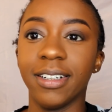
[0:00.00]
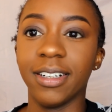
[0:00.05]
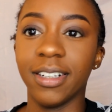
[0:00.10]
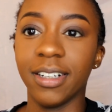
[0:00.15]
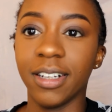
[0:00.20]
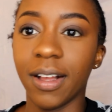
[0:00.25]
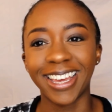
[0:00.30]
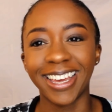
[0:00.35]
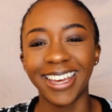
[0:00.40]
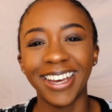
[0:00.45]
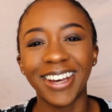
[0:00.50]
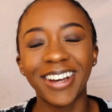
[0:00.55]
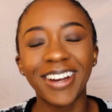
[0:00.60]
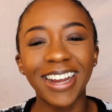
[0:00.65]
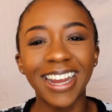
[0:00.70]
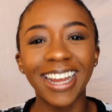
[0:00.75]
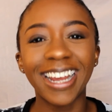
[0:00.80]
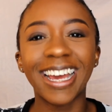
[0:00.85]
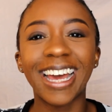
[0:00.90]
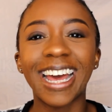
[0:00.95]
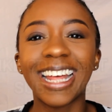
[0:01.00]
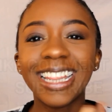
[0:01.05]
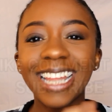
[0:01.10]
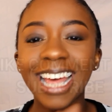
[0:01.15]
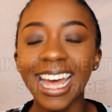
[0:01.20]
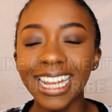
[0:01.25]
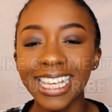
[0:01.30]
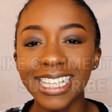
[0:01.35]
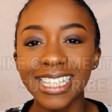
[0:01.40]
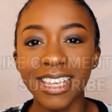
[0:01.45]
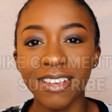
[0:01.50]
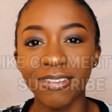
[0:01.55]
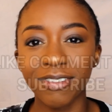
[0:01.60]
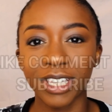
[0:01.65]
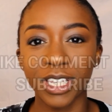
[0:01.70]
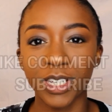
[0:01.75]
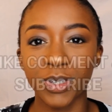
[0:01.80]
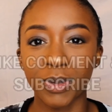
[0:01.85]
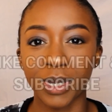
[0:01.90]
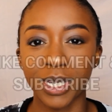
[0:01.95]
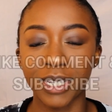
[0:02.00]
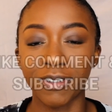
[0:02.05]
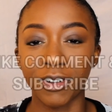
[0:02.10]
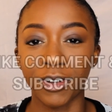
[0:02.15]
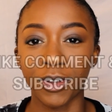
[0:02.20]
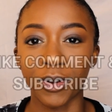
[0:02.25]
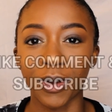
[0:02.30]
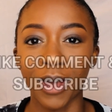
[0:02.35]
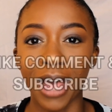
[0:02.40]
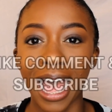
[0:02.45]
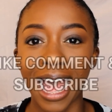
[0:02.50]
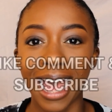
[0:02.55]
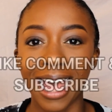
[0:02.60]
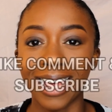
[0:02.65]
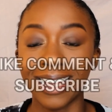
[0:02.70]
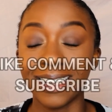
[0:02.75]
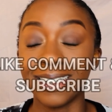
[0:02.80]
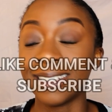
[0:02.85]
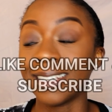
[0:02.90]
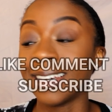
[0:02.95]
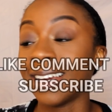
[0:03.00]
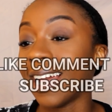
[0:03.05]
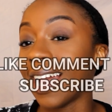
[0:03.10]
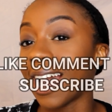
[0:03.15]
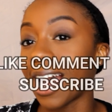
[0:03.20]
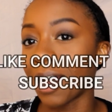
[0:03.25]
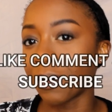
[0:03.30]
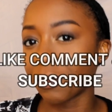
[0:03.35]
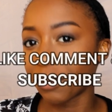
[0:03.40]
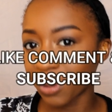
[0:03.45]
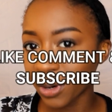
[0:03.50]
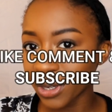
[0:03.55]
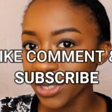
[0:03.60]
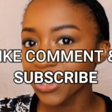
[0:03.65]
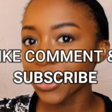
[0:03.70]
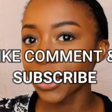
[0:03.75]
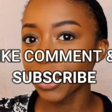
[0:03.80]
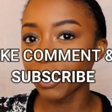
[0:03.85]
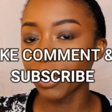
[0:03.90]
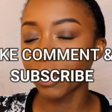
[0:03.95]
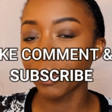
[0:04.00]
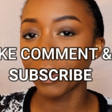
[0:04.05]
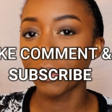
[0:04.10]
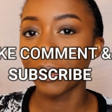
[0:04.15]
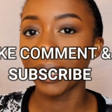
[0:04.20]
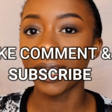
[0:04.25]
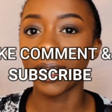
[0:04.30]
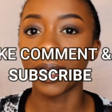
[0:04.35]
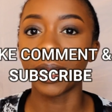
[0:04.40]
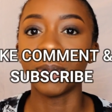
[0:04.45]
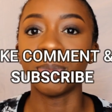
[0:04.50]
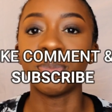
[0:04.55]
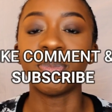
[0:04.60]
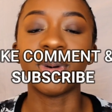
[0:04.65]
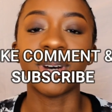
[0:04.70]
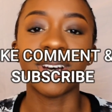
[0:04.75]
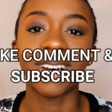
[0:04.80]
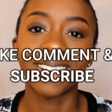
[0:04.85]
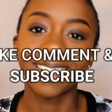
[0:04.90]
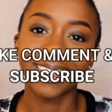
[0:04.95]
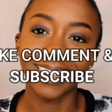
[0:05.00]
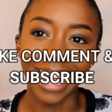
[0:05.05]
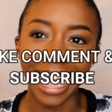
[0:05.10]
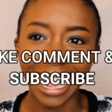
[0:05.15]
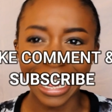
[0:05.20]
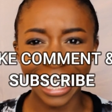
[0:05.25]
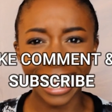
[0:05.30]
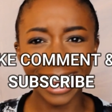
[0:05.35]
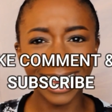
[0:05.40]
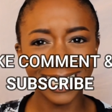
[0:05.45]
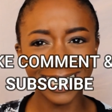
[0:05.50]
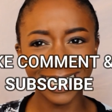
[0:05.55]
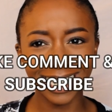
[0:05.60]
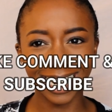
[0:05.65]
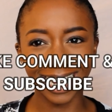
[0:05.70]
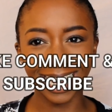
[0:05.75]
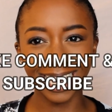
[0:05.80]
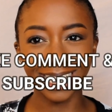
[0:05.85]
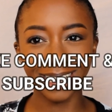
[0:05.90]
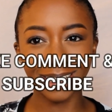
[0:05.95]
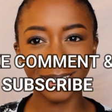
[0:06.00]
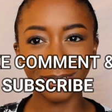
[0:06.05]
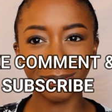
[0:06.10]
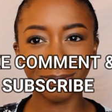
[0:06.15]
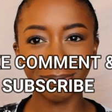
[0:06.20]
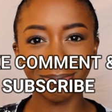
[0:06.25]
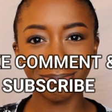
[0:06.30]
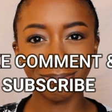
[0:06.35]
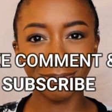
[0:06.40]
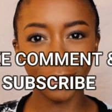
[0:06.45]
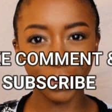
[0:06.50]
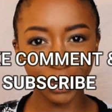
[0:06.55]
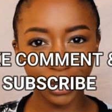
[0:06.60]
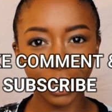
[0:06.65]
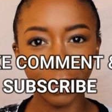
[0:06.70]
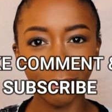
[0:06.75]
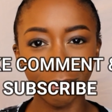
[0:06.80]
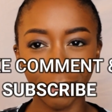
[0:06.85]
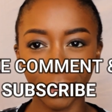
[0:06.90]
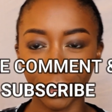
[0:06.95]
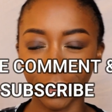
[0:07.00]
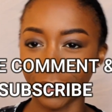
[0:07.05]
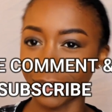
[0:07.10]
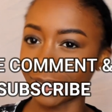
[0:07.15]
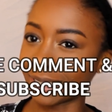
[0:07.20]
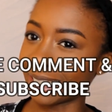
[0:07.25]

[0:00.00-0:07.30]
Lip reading: Okay, alright, and that is it for this week's video. And I was gonna put my wig on, but I kind of like looking bald.